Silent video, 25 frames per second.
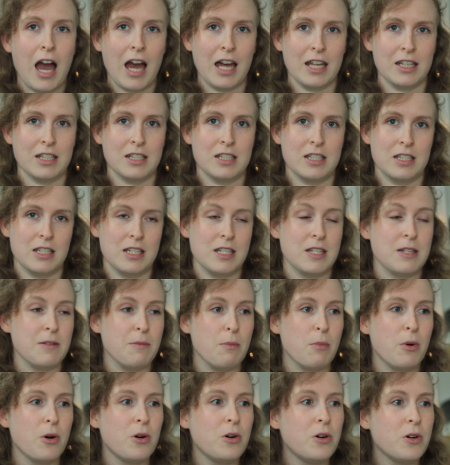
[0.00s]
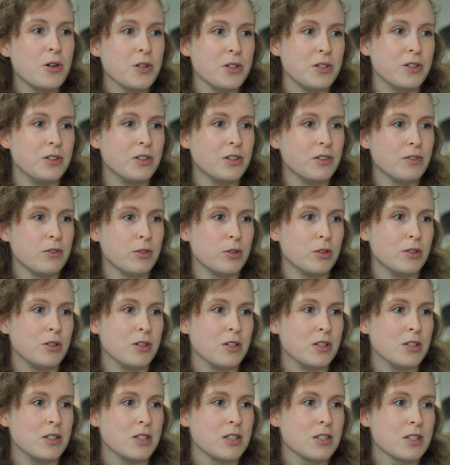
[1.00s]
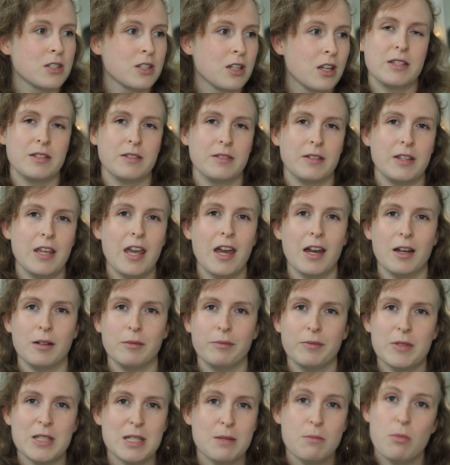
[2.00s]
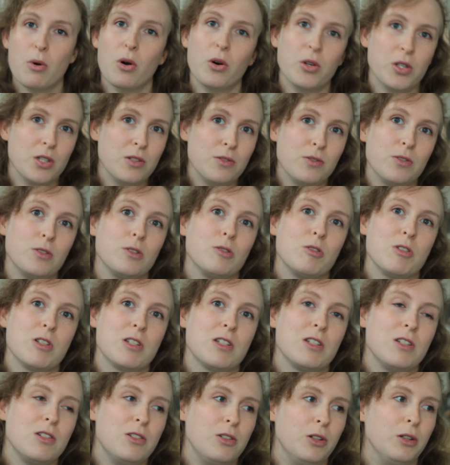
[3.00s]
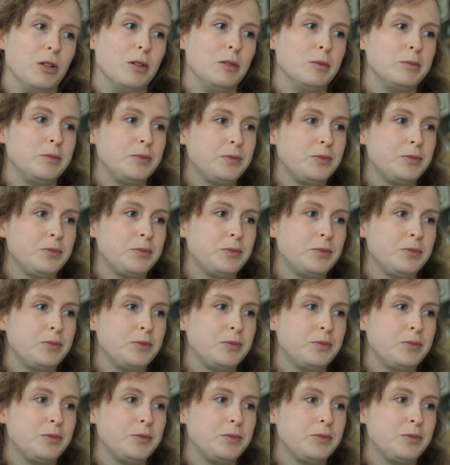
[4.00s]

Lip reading: and it's important for us, it's important for us to do.